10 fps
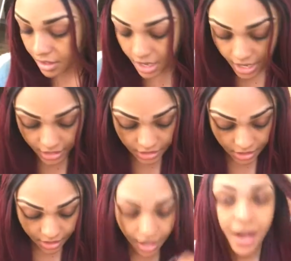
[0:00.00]
And
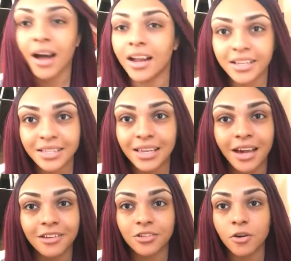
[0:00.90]
honestly,
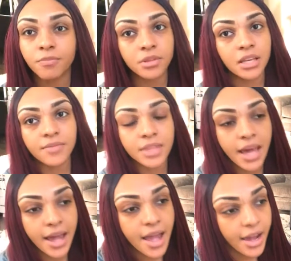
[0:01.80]
I don't believe in
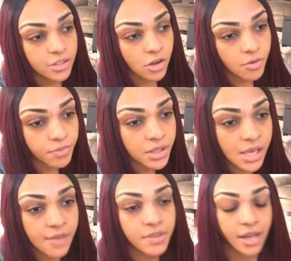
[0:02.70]
that. I don't
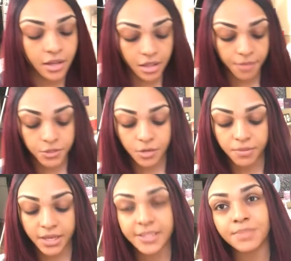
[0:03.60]
believe that clubs should
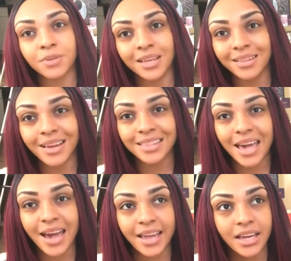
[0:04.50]
be split like
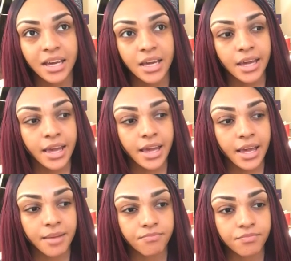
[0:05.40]
that.
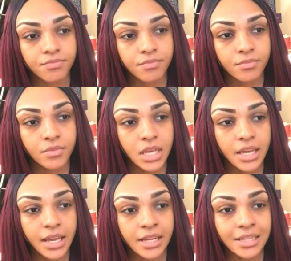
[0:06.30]

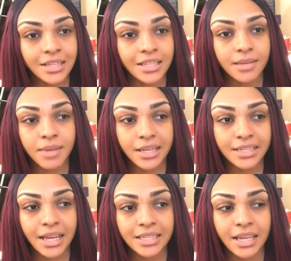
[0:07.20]
It doesn't make
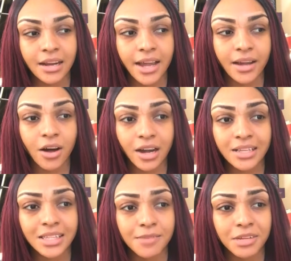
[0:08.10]
sense. And I
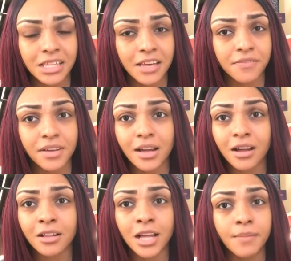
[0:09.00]
honestly believe
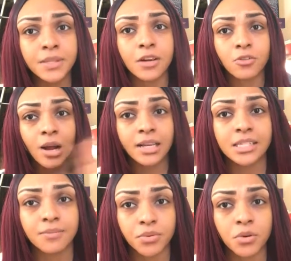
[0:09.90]
clubs across
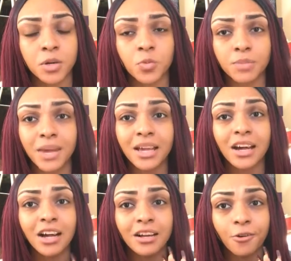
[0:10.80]
the board would make
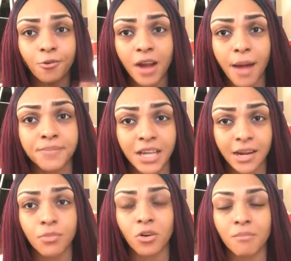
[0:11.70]
a crap
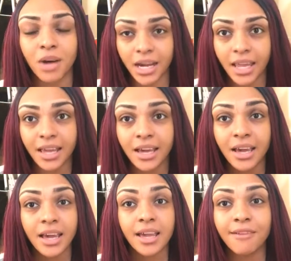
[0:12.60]
ton more money
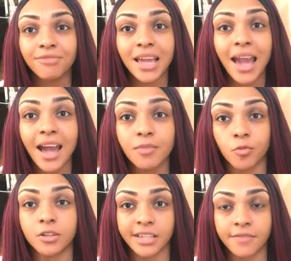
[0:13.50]
if they had
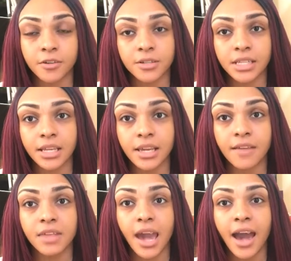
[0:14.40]
more diversity,
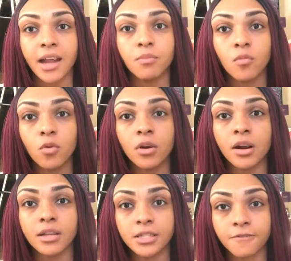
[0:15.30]
if they had
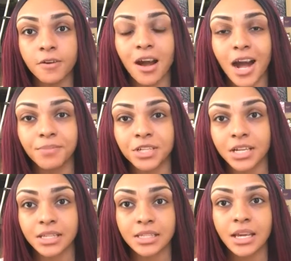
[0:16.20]
more different
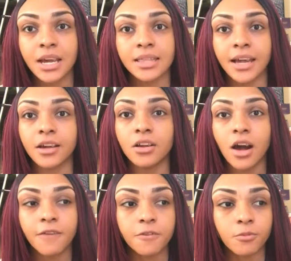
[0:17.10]
options that could
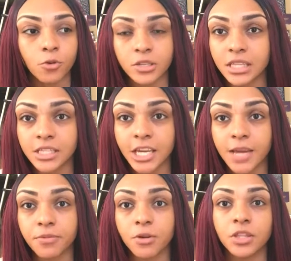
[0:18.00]
offer more to the
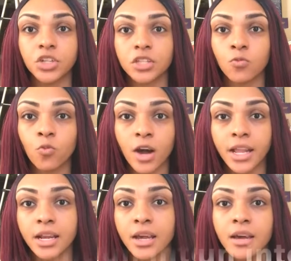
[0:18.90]
table than just
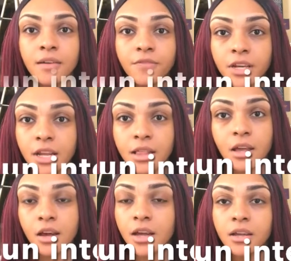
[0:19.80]
one
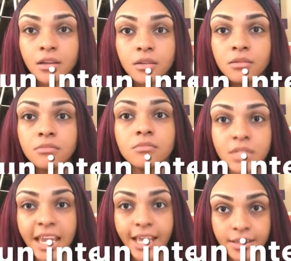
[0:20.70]
vanilla
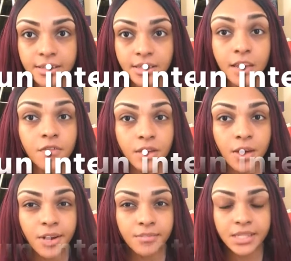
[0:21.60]
taste, if you
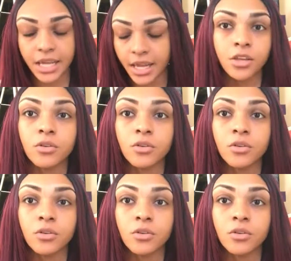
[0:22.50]
get what I'm saying.